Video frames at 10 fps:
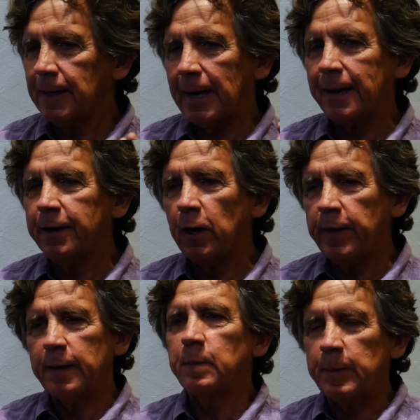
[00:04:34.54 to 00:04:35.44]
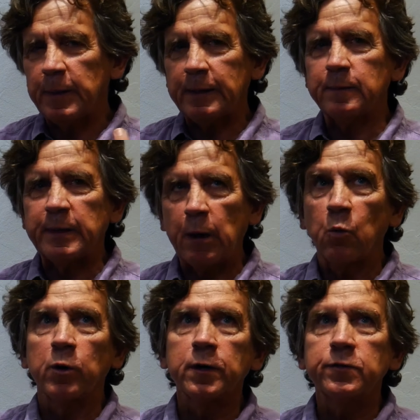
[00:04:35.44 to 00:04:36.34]
don't know, that
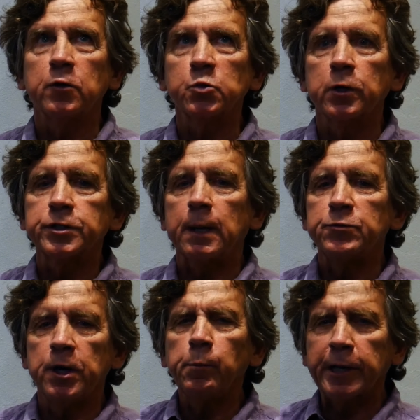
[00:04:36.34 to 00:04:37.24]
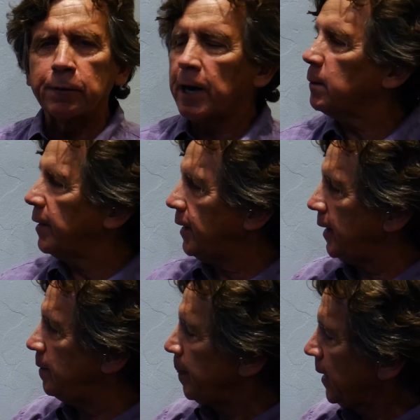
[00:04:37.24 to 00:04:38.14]
word, those words kept jumbling around in my
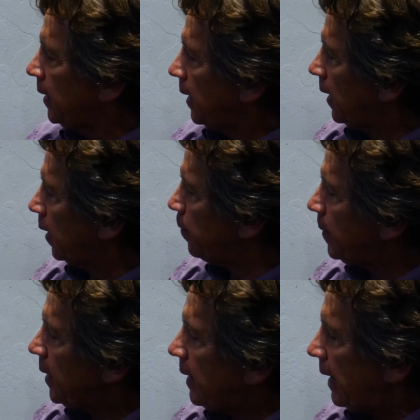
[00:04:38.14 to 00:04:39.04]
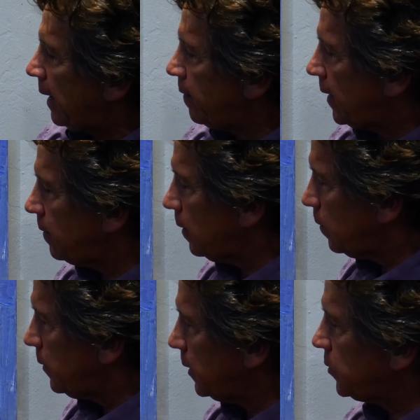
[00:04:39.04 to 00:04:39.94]
head. And
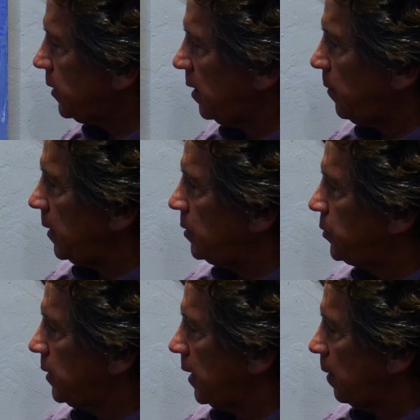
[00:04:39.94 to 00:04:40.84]
then this image,